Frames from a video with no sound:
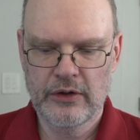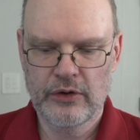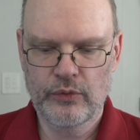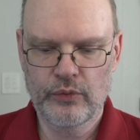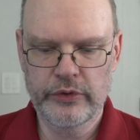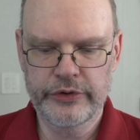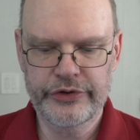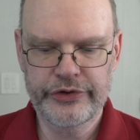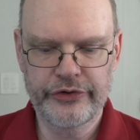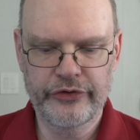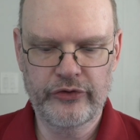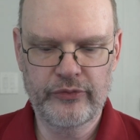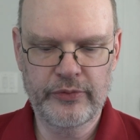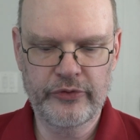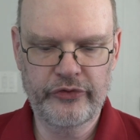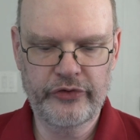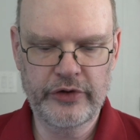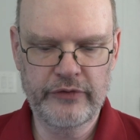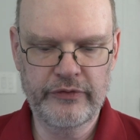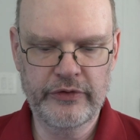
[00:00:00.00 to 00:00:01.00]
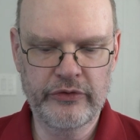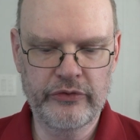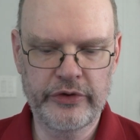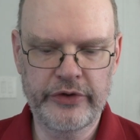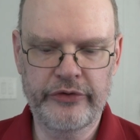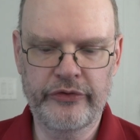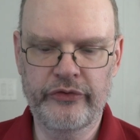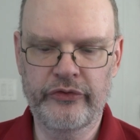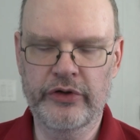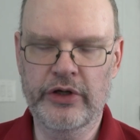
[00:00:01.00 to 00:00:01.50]
which is specifically
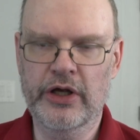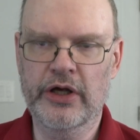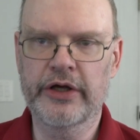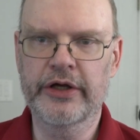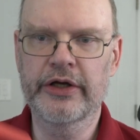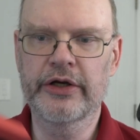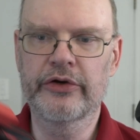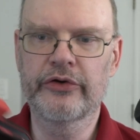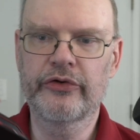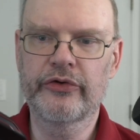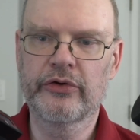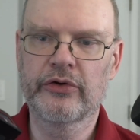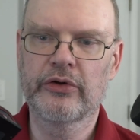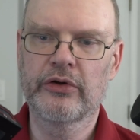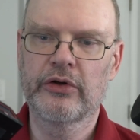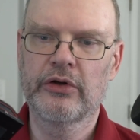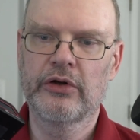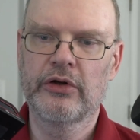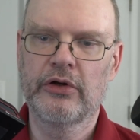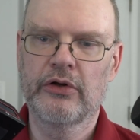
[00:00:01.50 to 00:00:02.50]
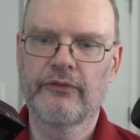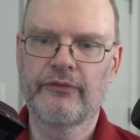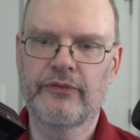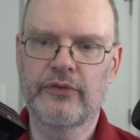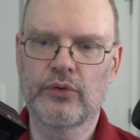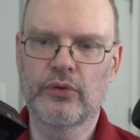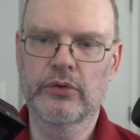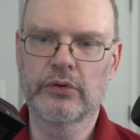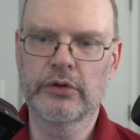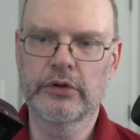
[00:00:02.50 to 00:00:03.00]
designed
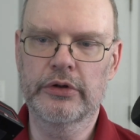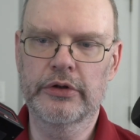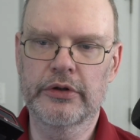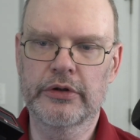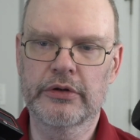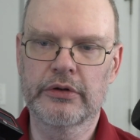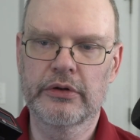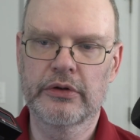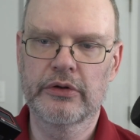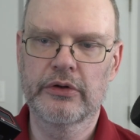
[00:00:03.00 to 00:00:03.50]
for